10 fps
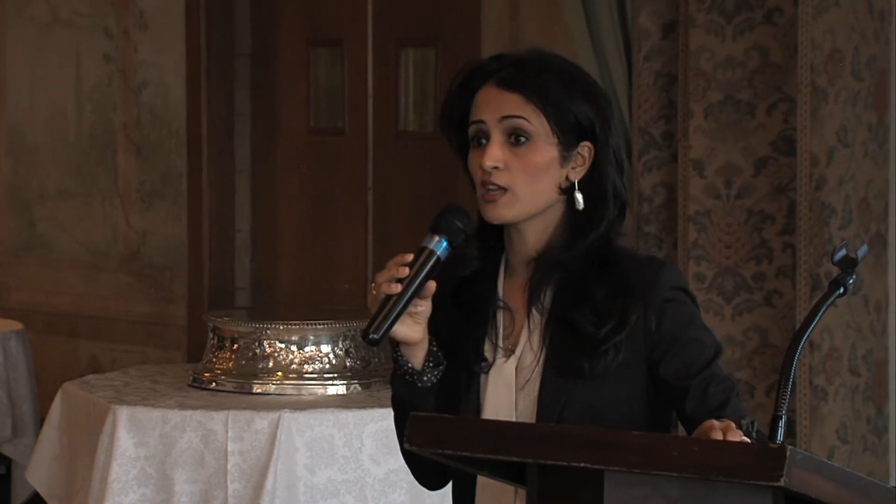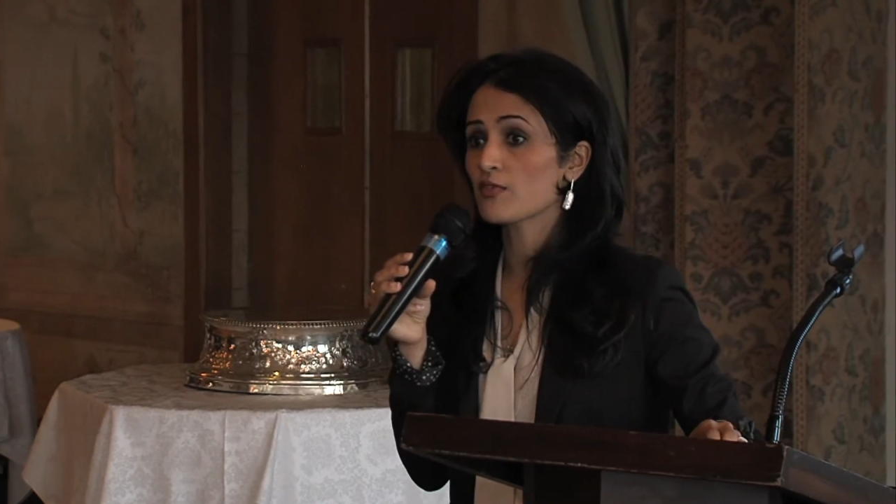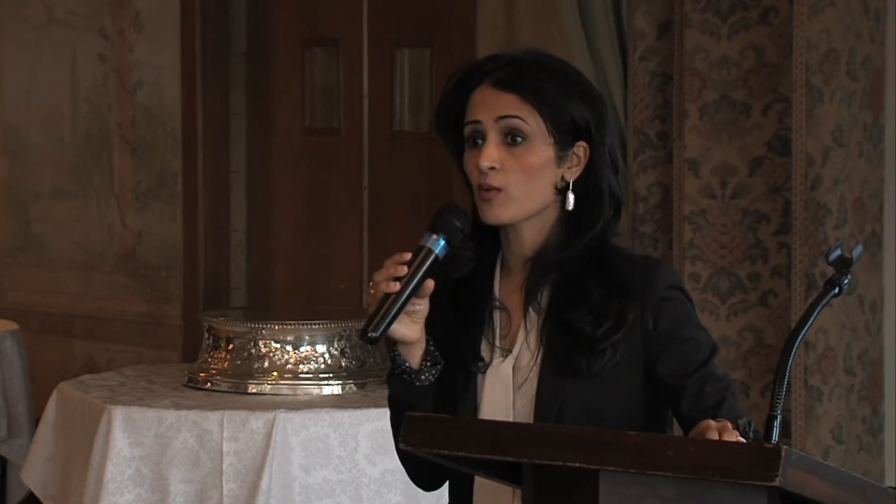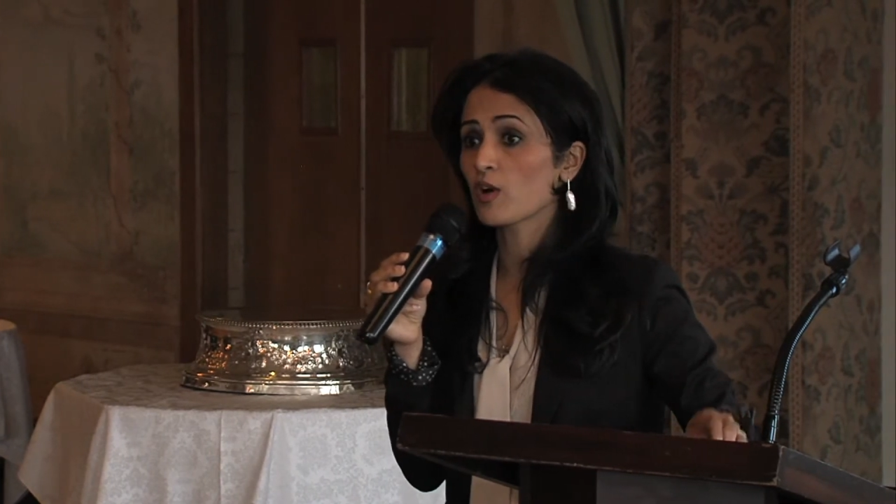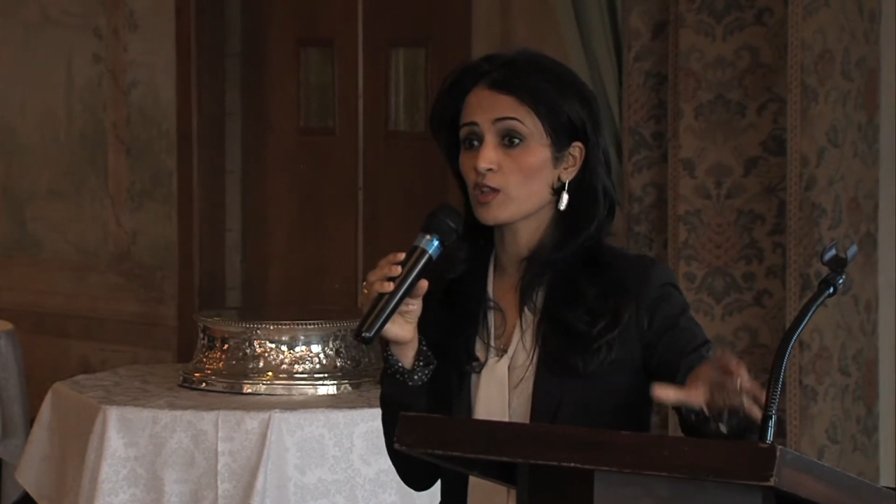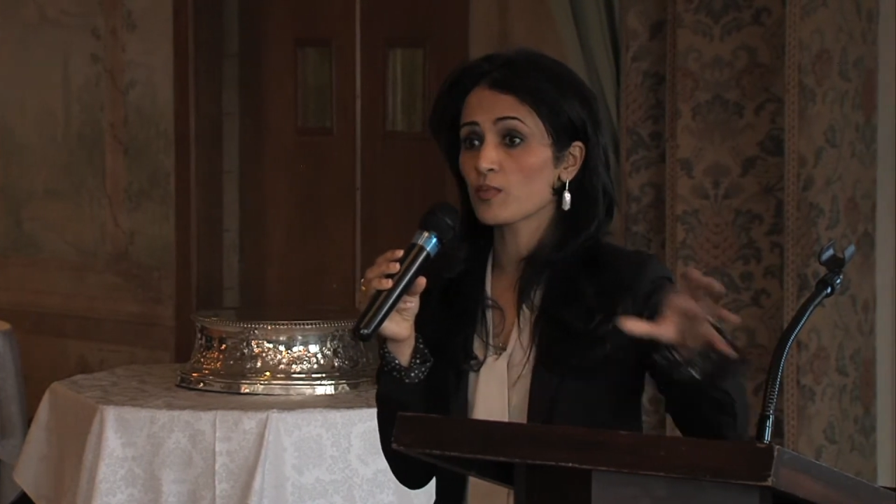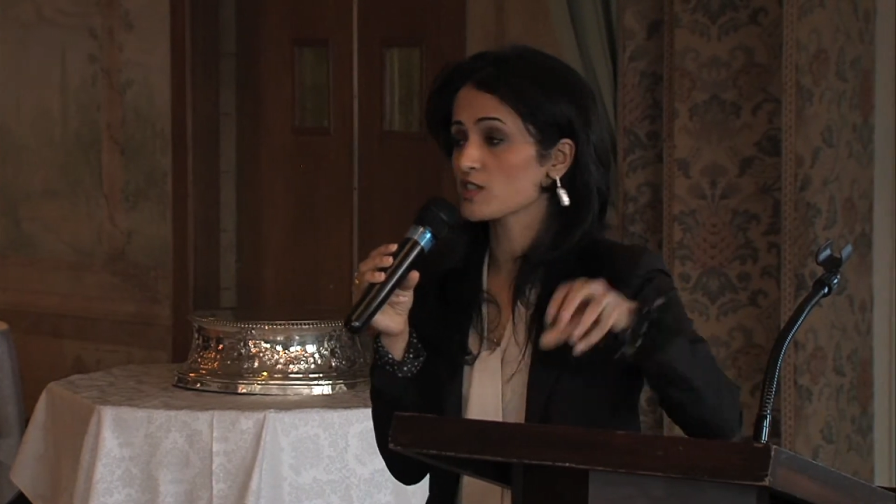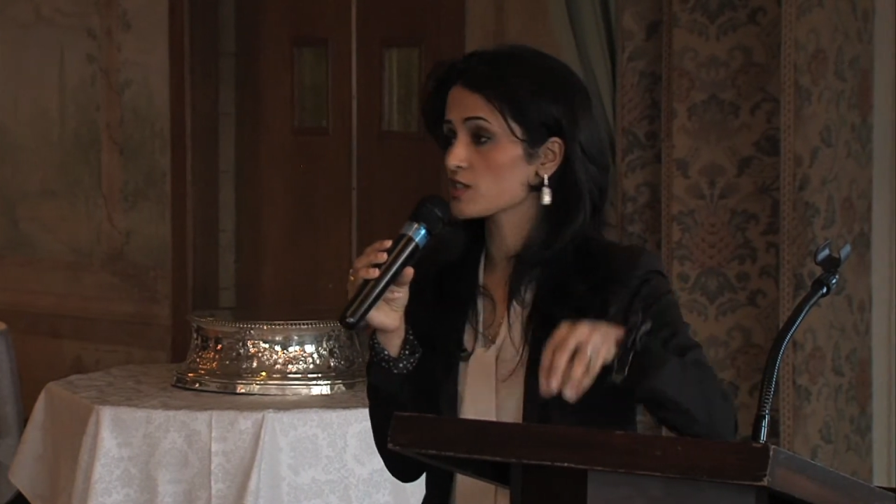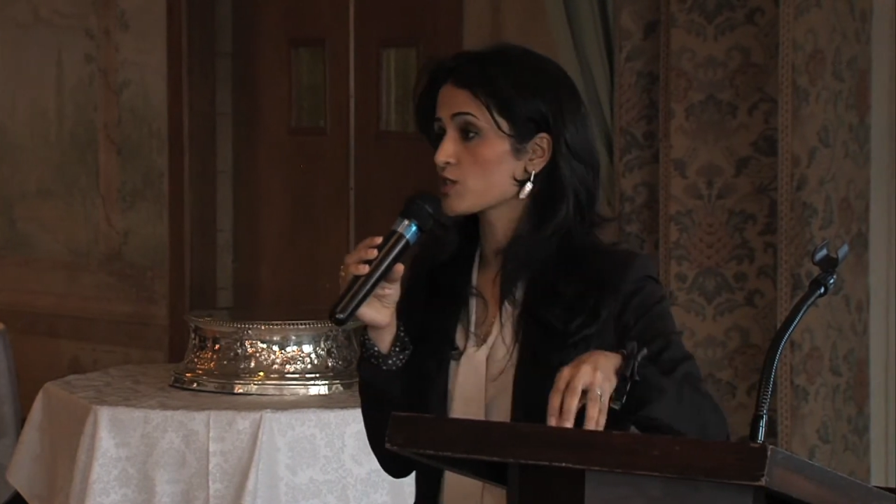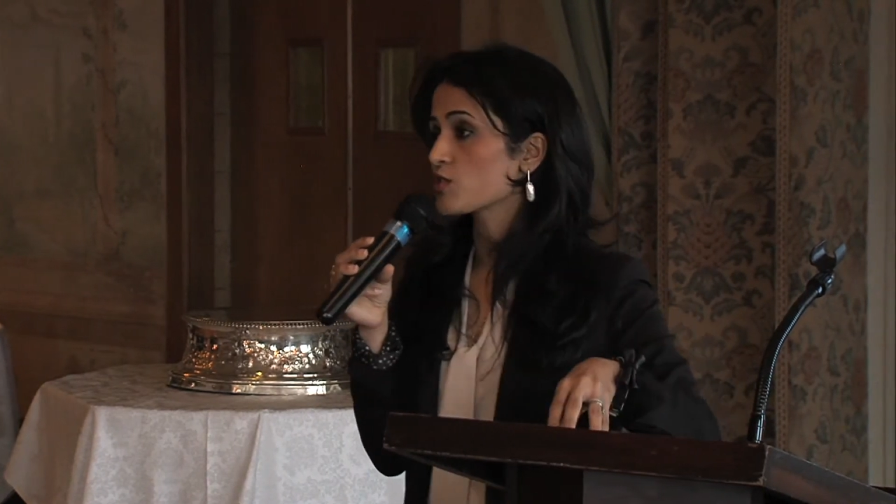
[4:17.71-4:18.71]
from what the
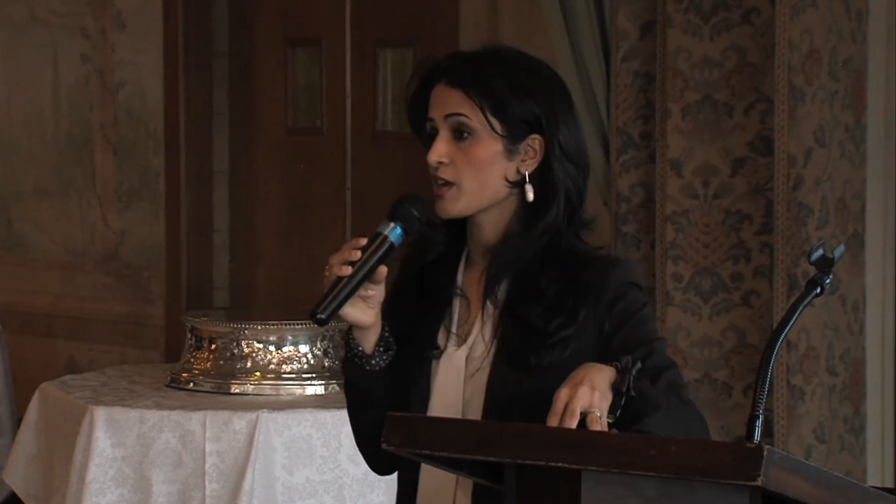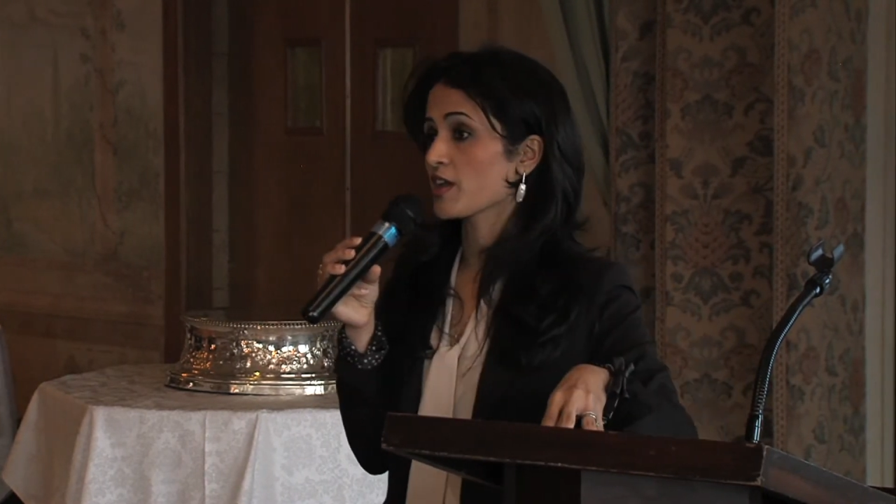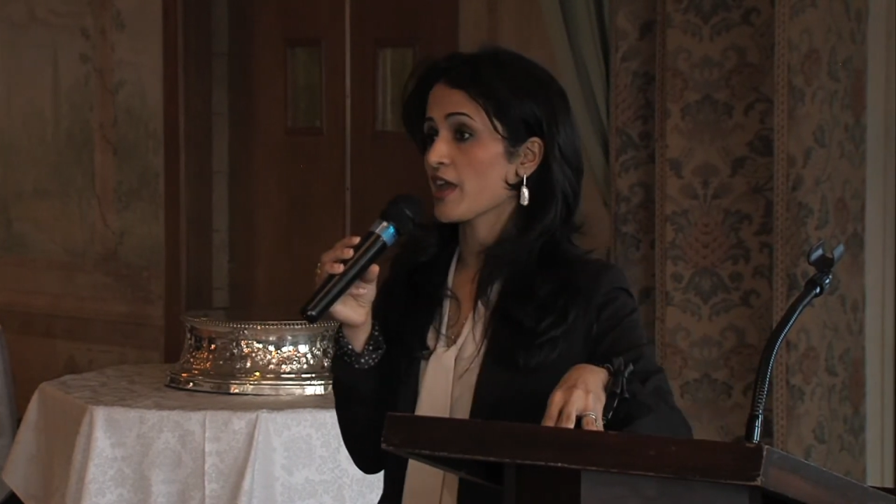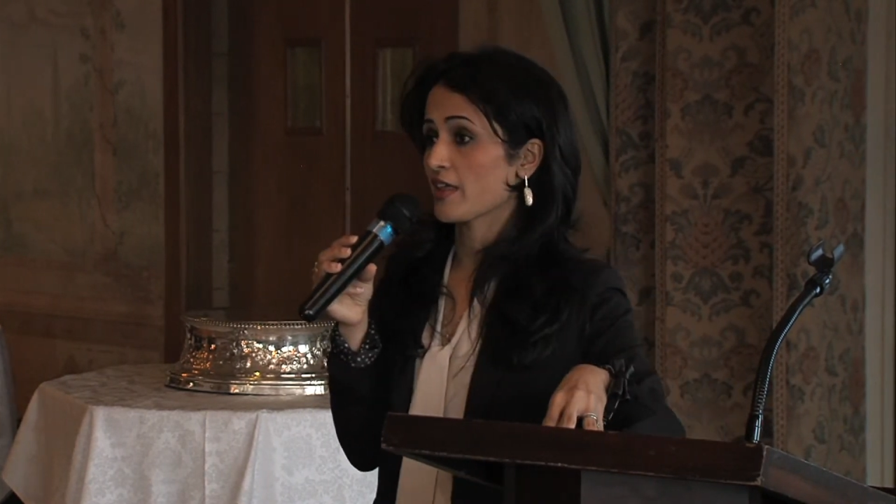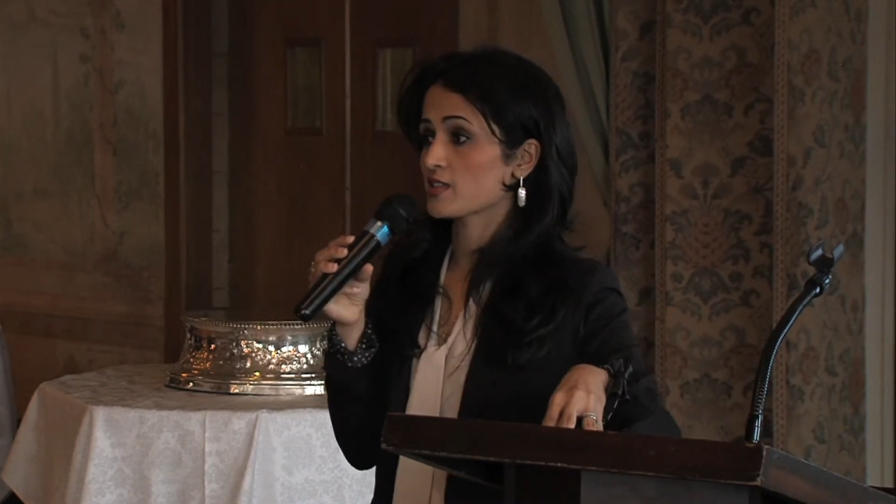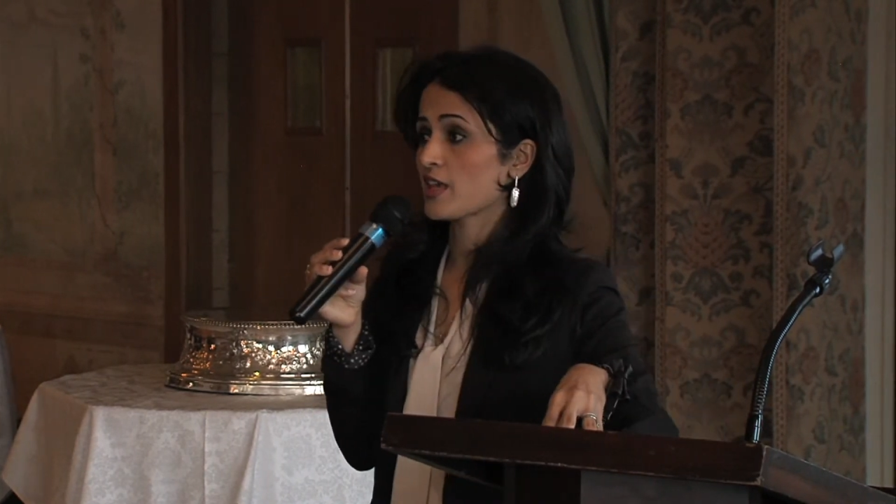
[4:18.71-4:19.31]
personal trainer gets.